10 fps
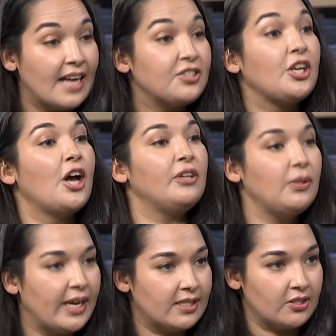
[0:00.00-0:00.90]
as the only
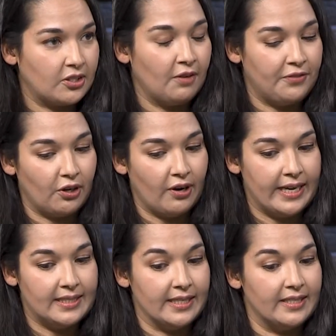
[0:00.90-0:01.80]
way to solve the
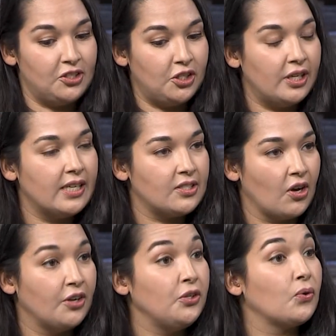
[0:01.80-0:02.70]
crisis. 2 years
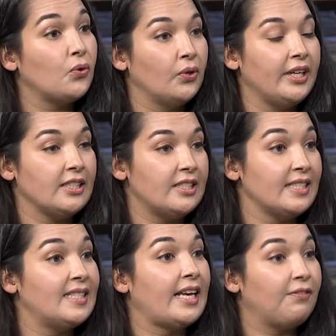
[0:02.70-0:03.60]
on, you're calling to
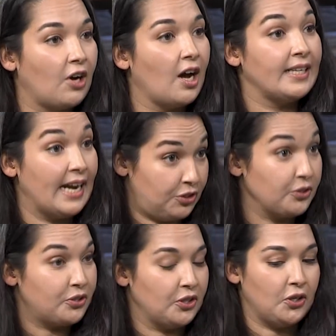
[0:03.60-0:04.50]
safeguard
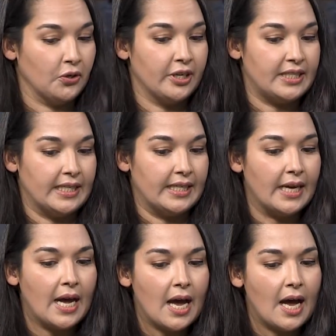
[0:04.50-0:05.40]
national security,
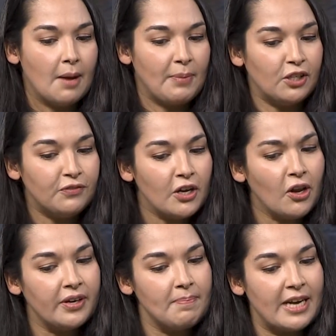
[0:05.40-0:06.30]
but you've no
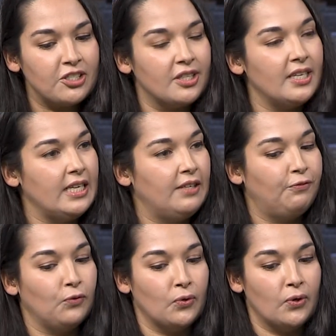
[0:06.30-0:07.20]
longer mentioned the need
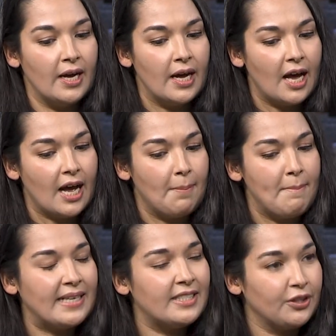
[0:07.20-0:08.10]
for mending